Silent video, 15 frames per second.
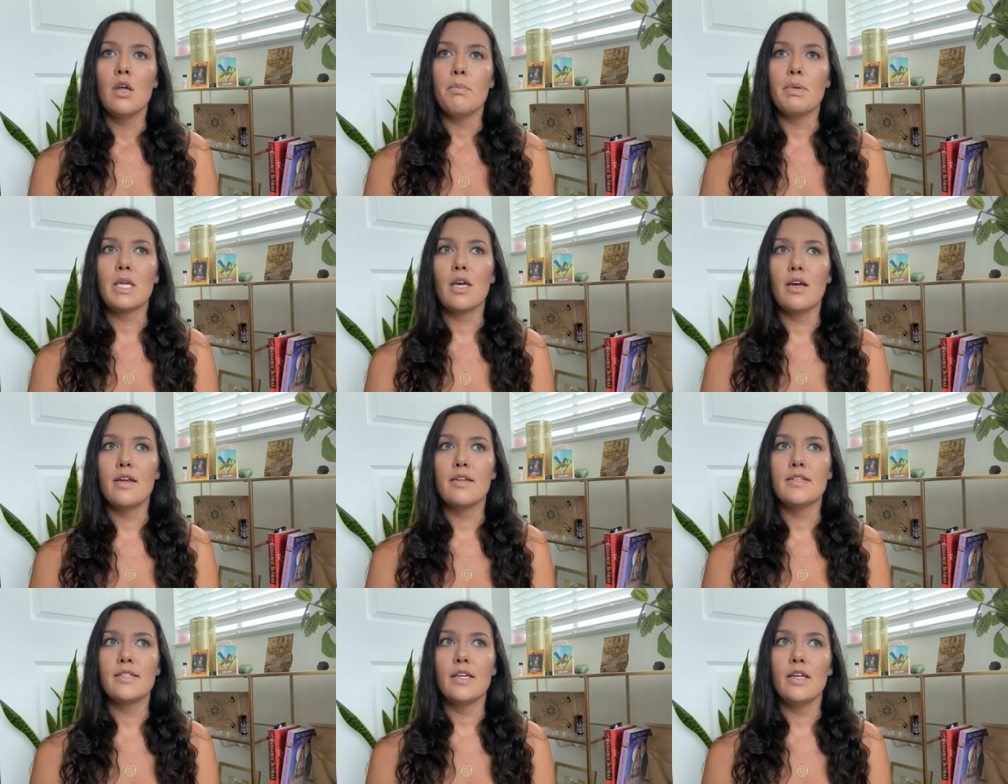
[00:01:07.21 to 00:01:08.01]

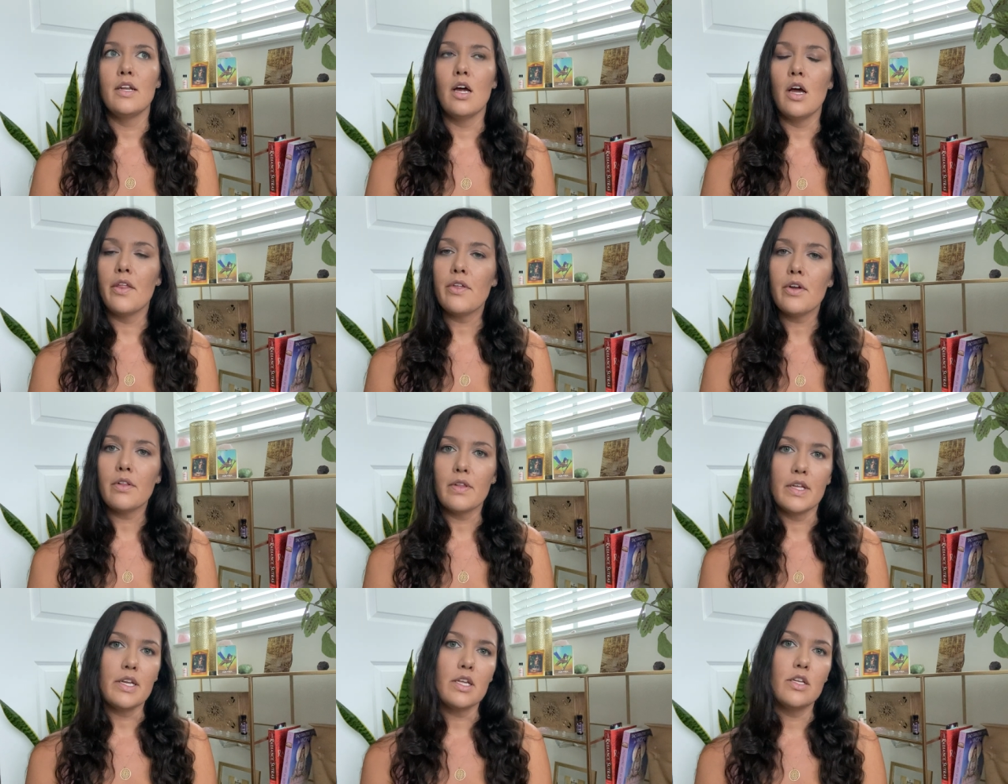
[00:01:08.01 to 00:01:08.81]
Because in other
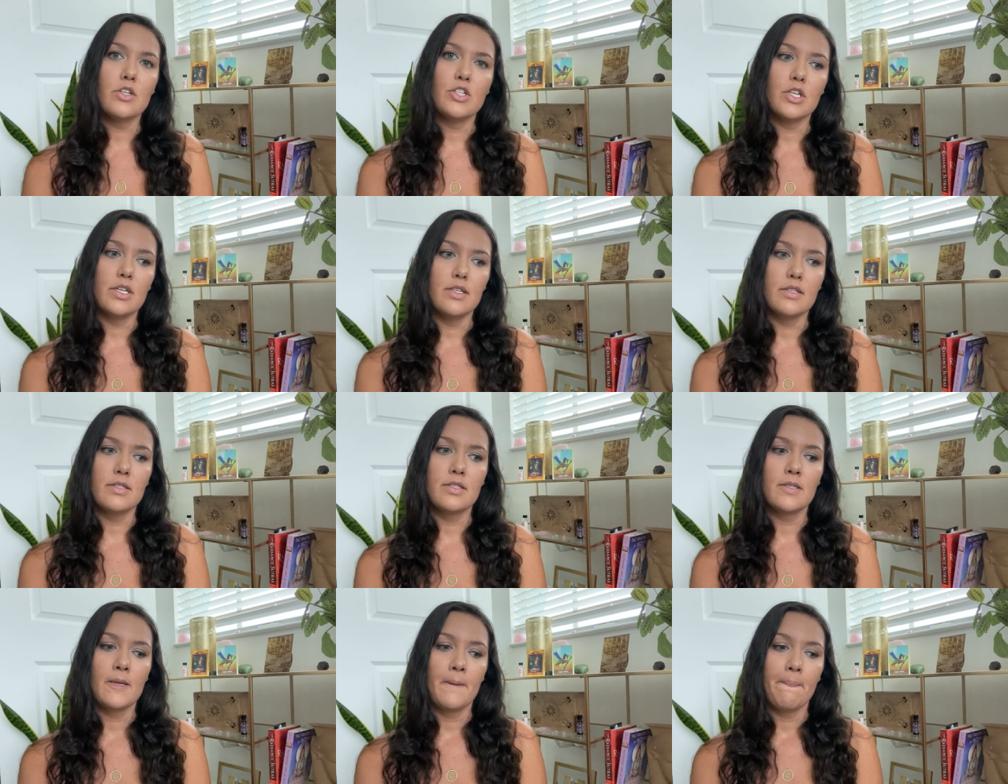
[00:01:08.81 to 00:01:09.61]

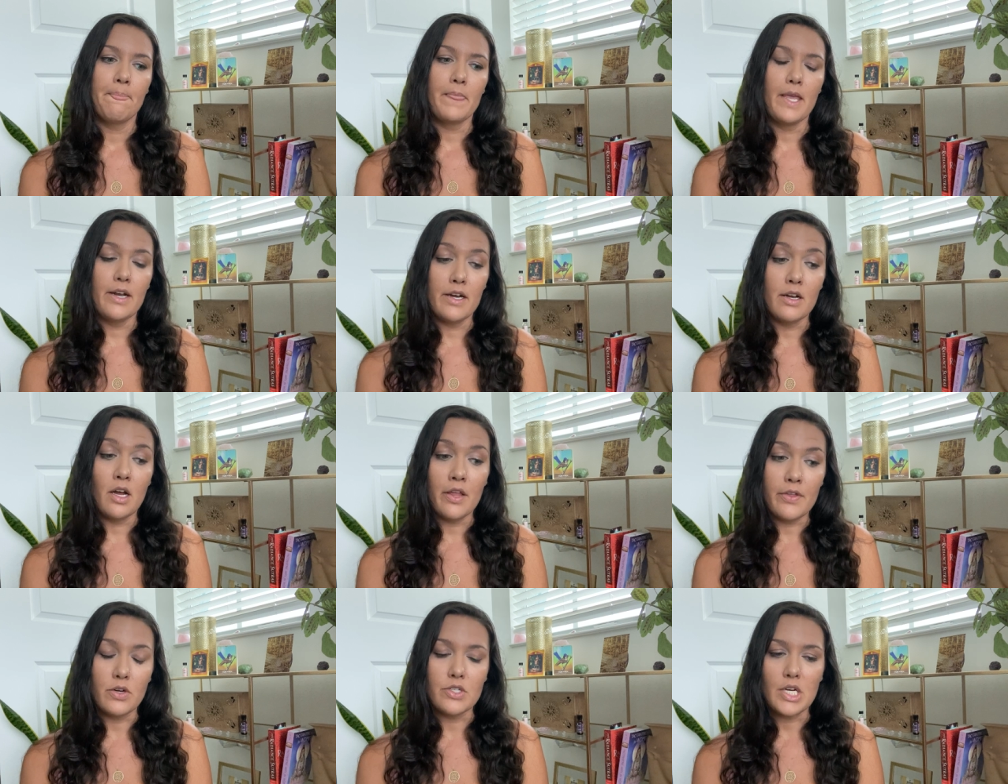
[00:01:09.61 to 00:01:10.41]
lineages and in
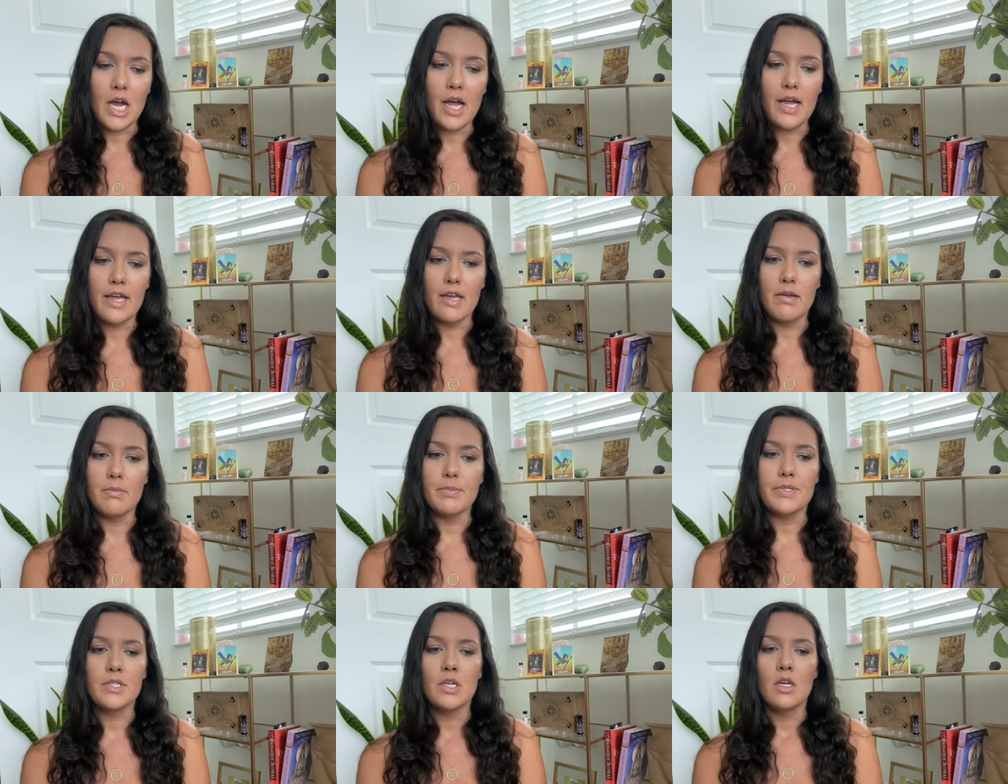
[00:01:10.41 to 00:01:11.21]
other
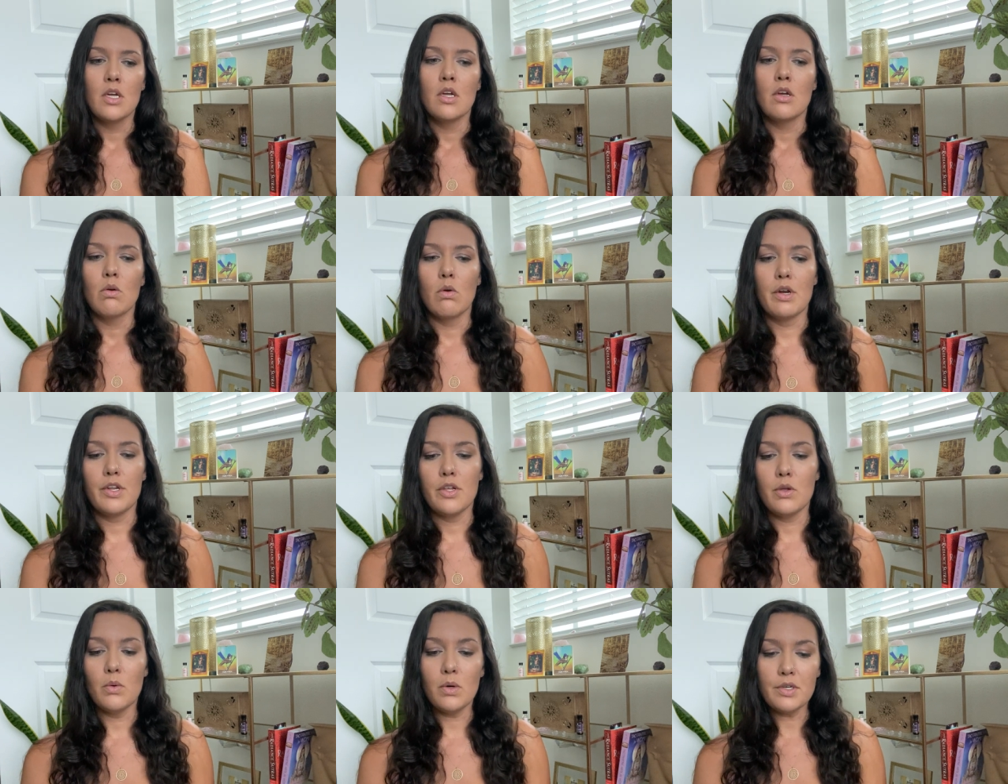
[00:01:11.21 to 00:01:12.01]
times, when
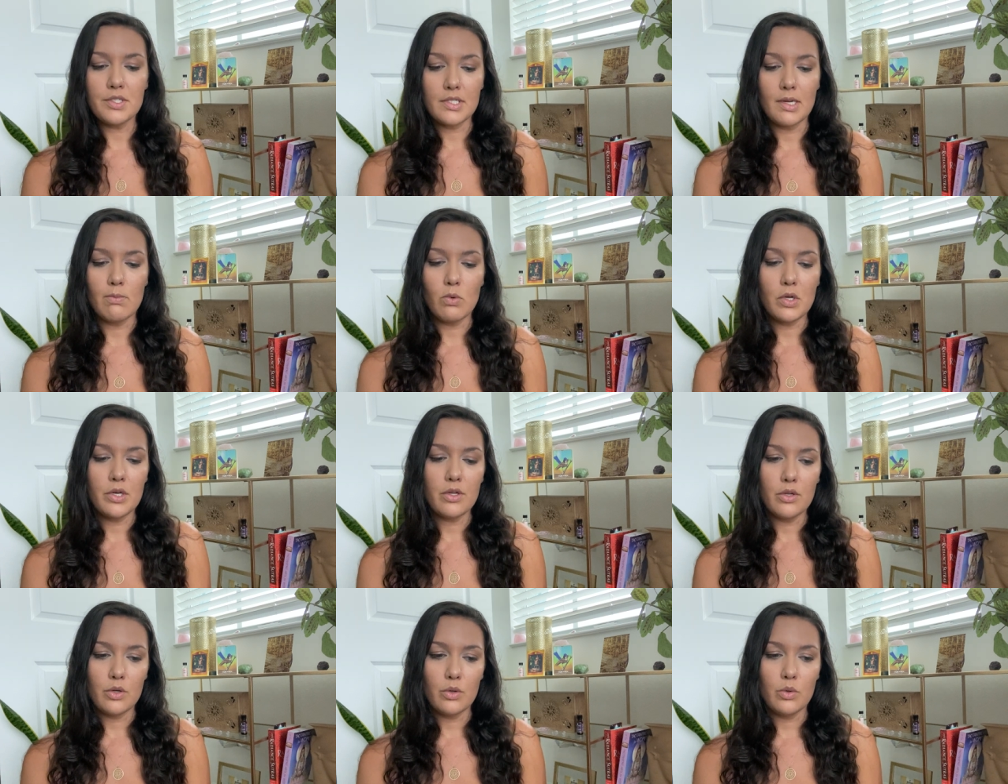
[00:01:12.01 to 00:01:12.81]
you are someone
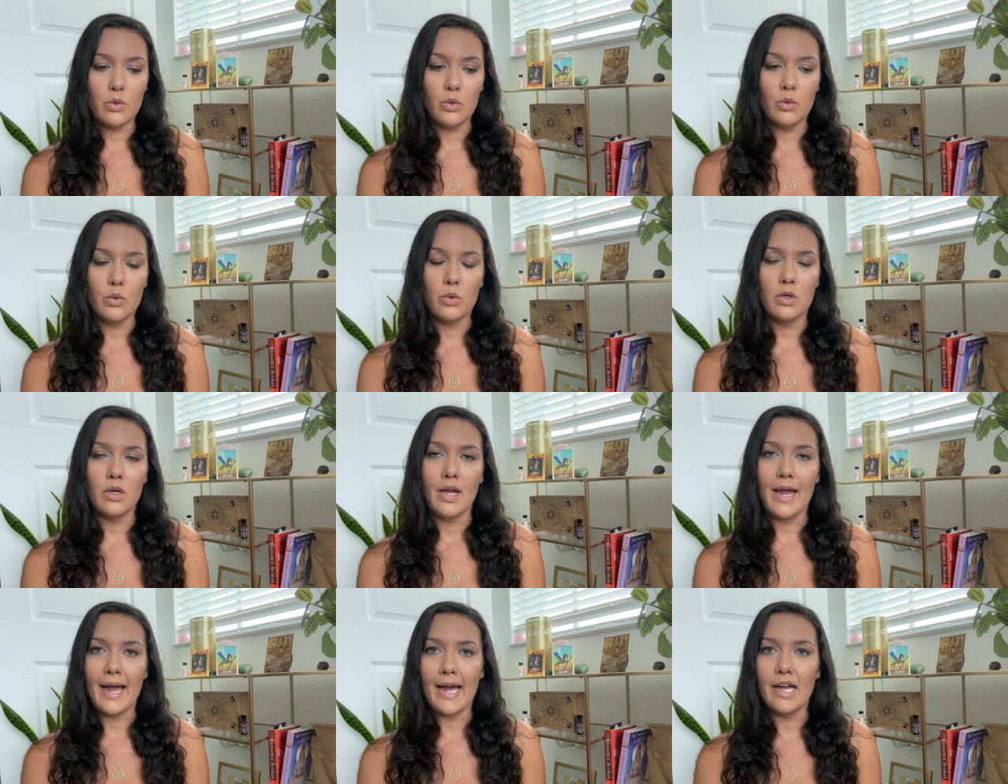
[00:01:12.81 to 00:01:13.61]
who
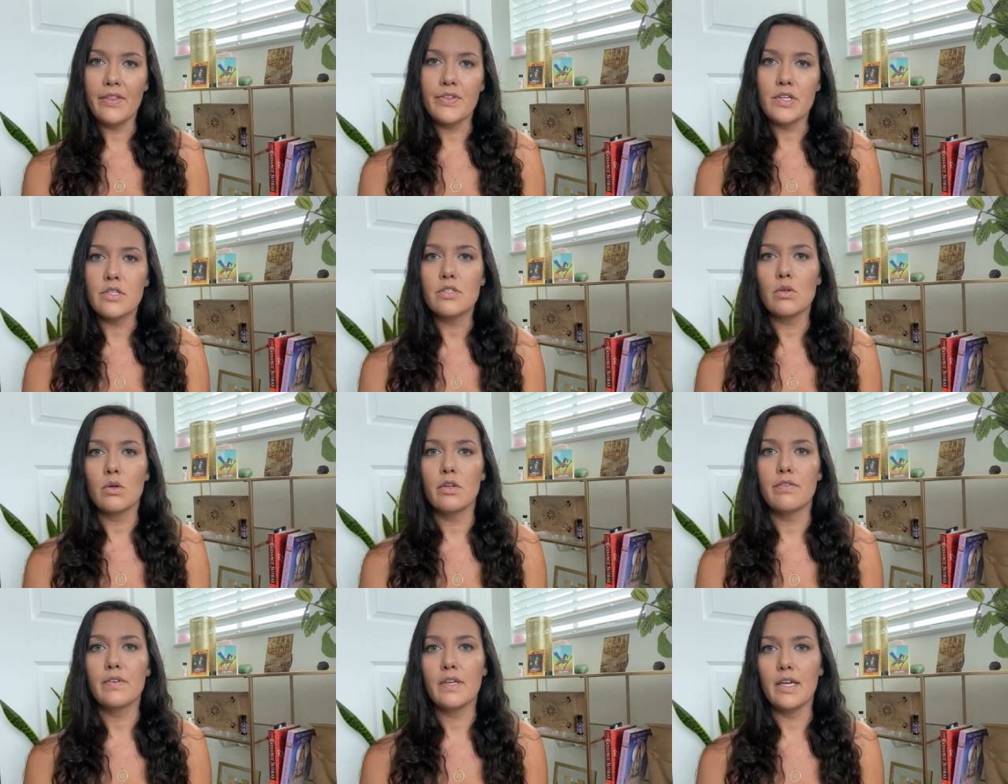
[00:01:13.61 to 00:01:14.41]
had these sort
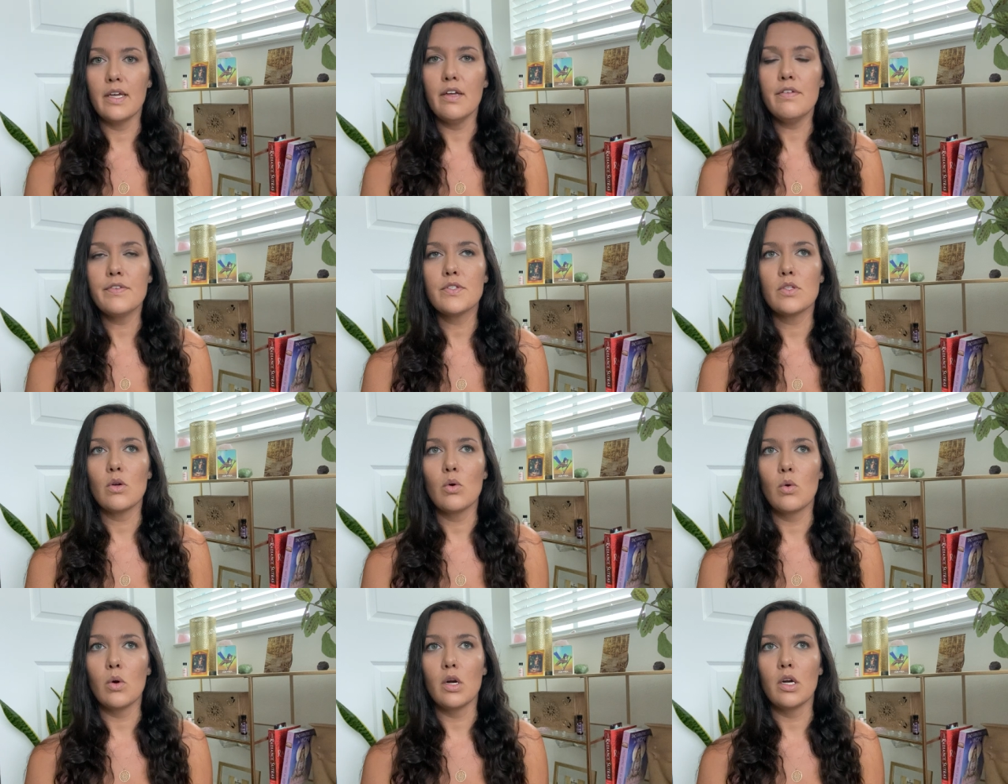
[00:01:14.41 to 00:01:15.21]
of gifts
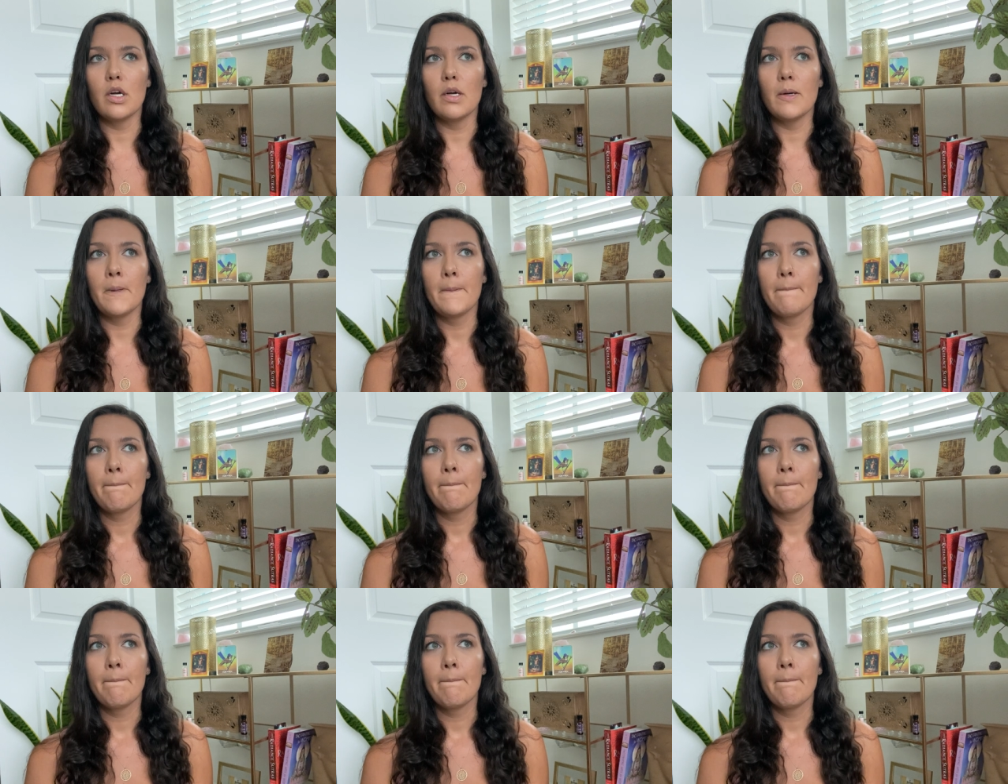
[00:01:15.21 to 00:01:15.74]
or